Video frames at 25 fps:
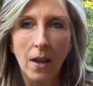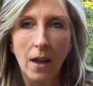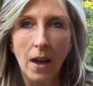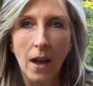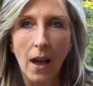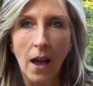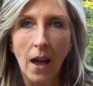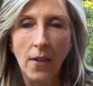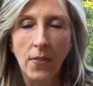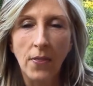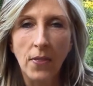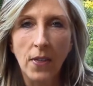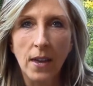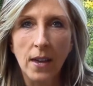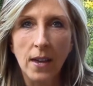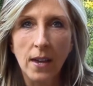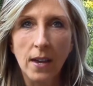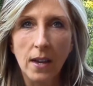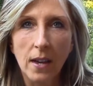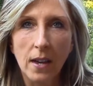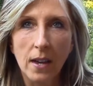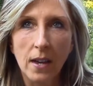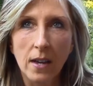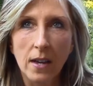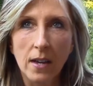I think
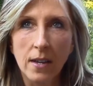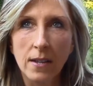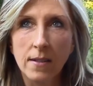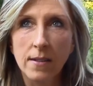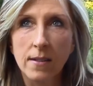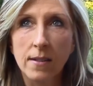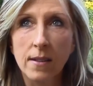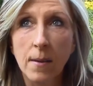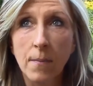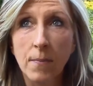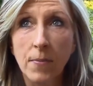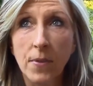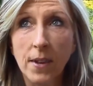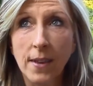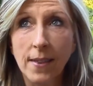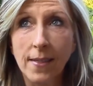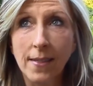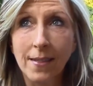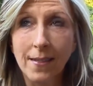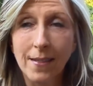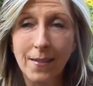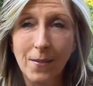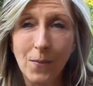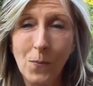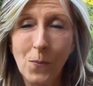it's
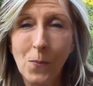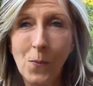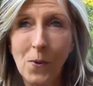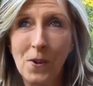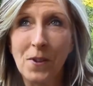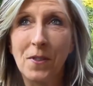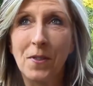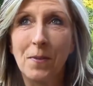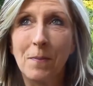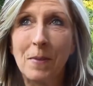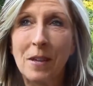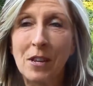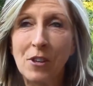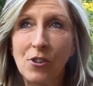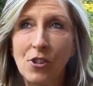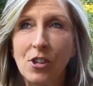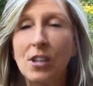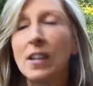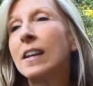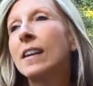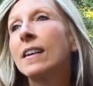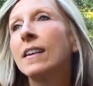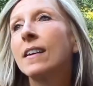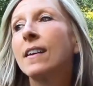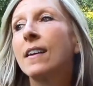something worth
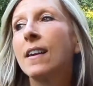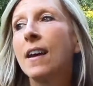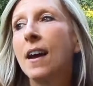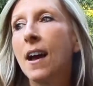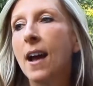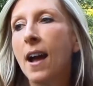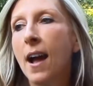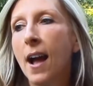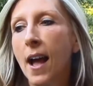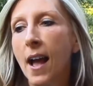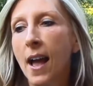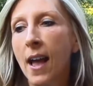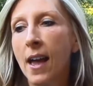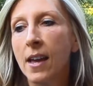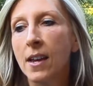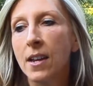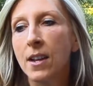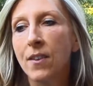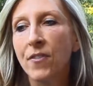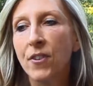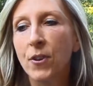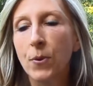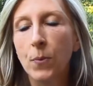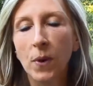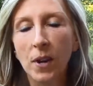mentioning. And
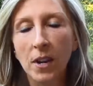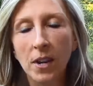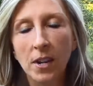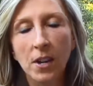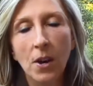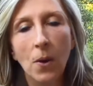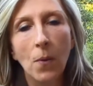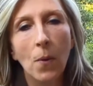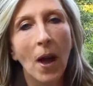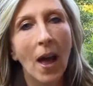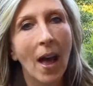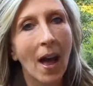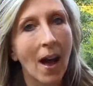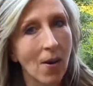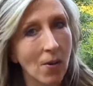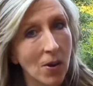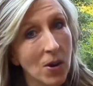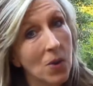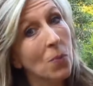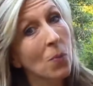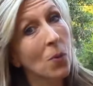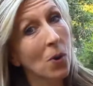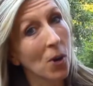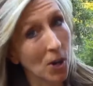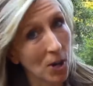if you want to know how
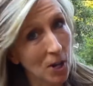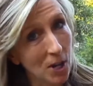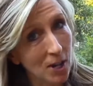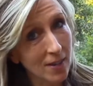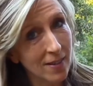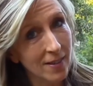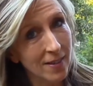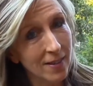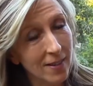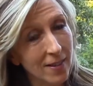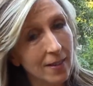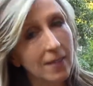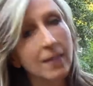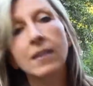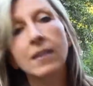it works,